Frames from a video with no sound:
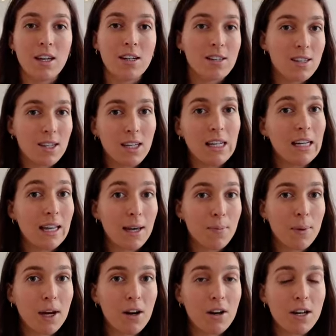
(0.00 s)
in a city
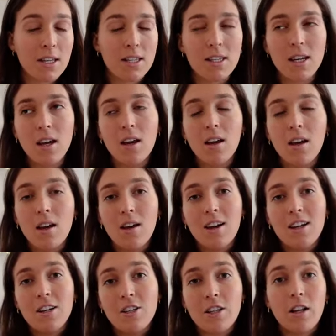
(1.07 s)
like Paris.
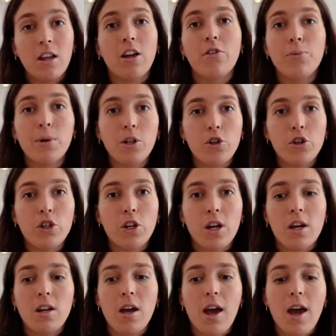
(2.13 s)
There's a lot of
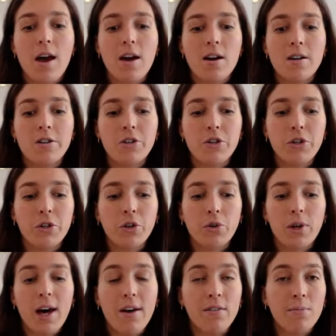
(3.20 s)
pollution and, you know,
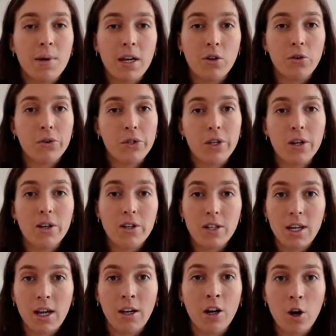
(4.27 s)
heavy metals
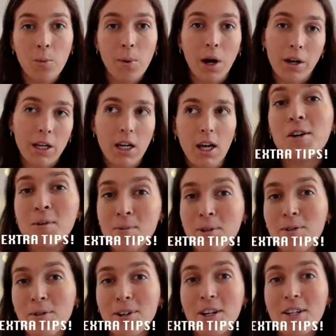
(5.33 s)
stay in our body.
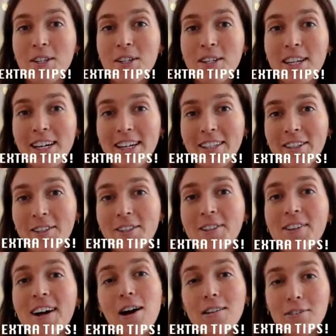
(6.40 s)
Almost forgot to tell
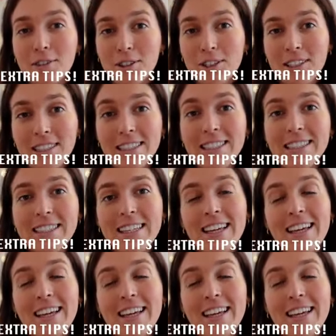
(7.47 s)
you, of course,